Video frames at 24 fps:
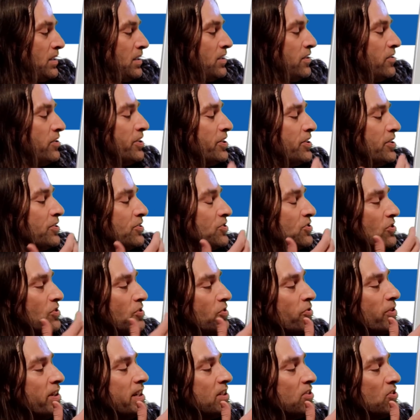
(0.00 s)
There's
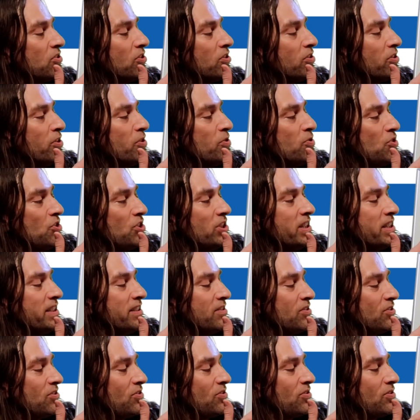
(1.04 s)
Greek
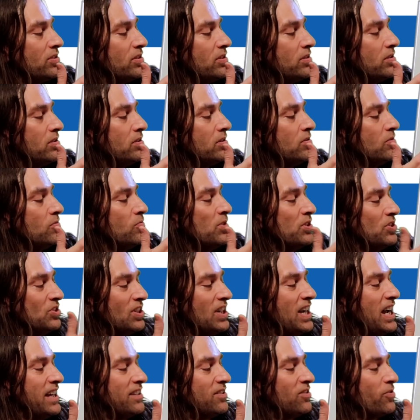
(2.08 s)
Solutions, which
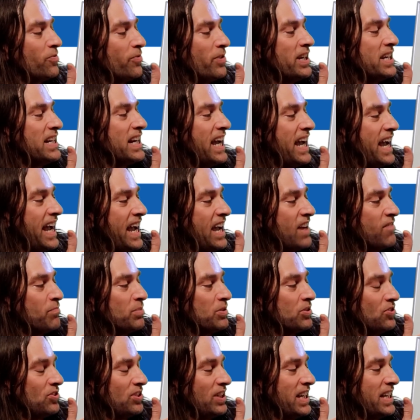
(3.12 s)
got
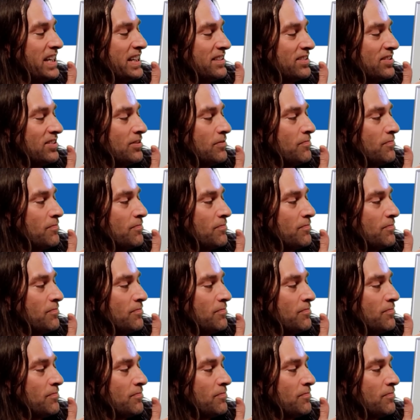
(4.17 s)
3.5%